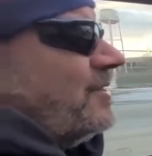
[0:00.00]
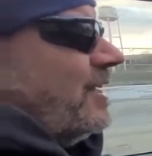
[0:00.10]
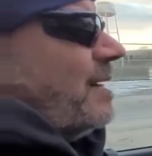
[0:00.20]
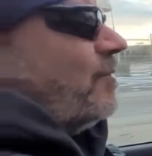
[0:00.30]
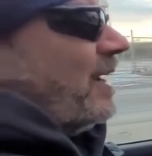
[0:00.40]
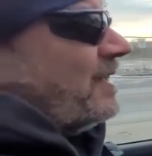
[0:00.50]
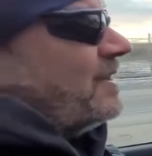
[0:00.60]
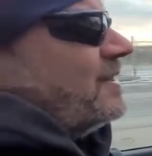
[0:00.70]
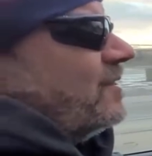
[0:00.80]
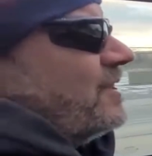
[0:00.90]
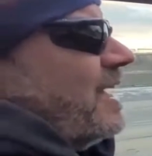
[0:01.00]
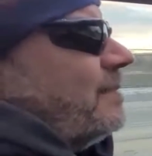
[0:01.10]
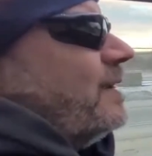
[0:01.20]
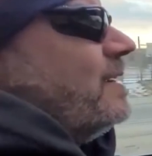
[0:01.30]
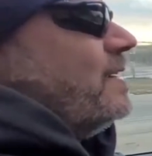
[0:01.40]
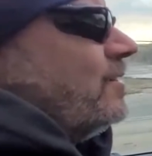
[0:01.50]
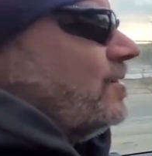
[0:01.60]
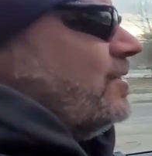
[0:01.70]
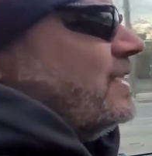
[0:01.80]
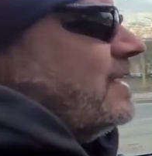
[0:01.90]
setup or identical setup
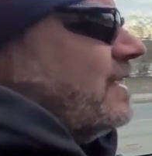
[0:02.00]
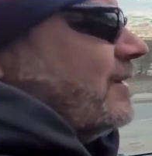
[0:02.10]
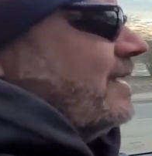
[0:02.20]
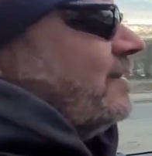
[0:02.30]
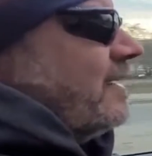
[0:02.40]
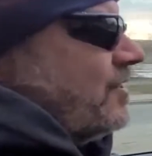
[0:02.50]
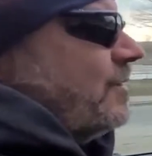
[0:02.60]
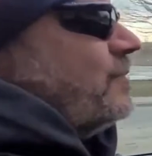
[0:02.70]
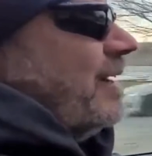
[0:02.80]
to the Jeep